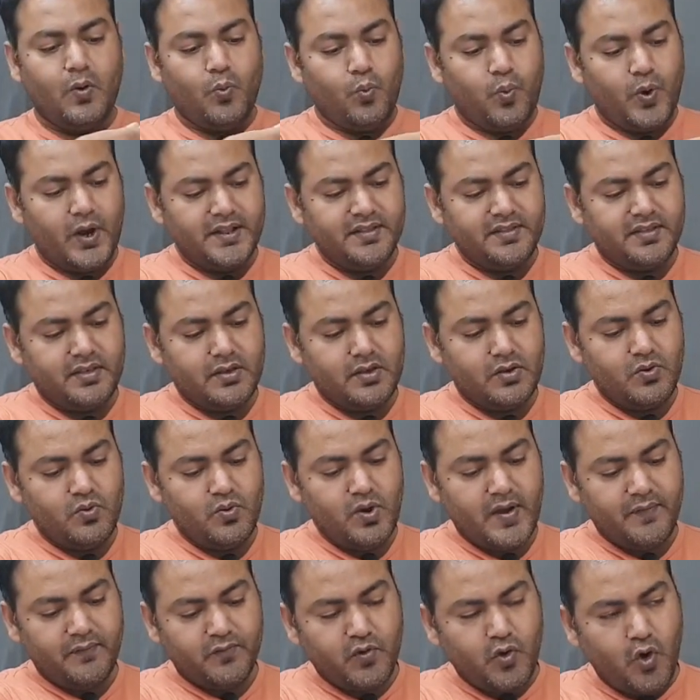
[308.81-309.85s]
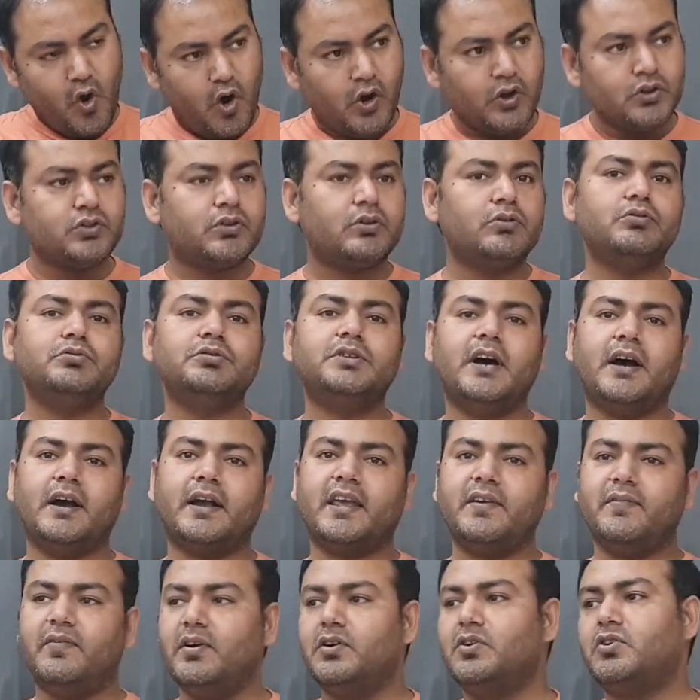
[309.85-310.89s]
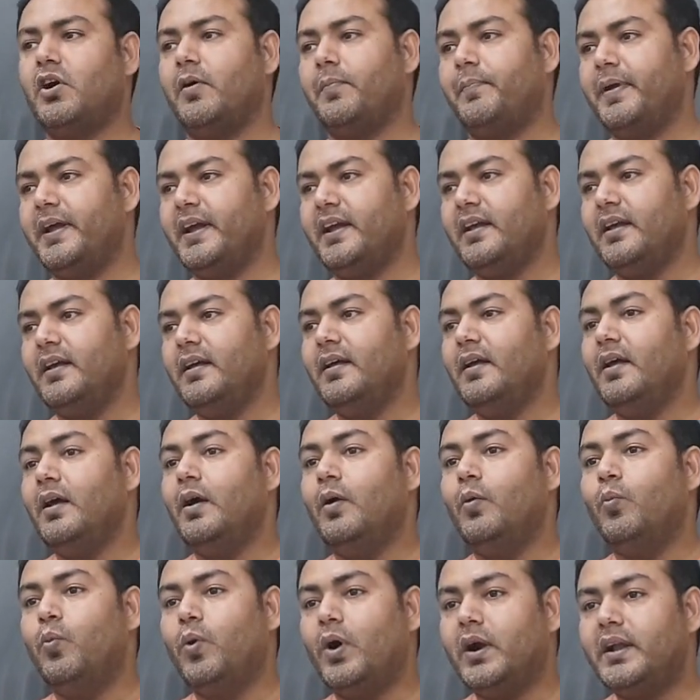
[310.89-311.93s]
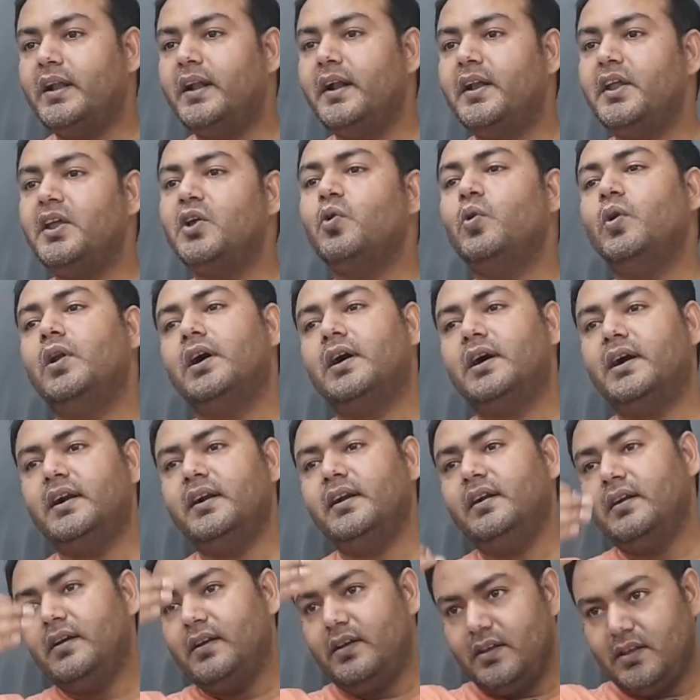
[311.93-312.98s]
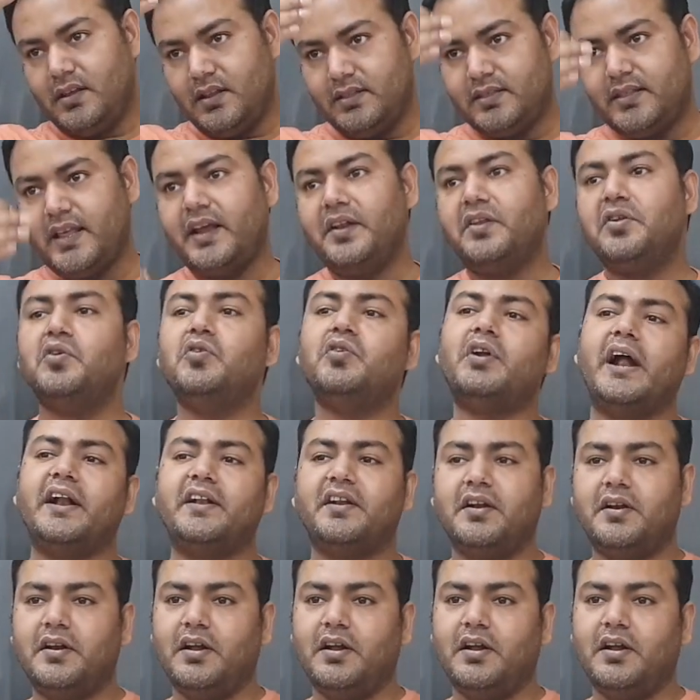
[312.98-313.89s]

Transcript: once you have gone through the given topic, what did you learn? Then you write it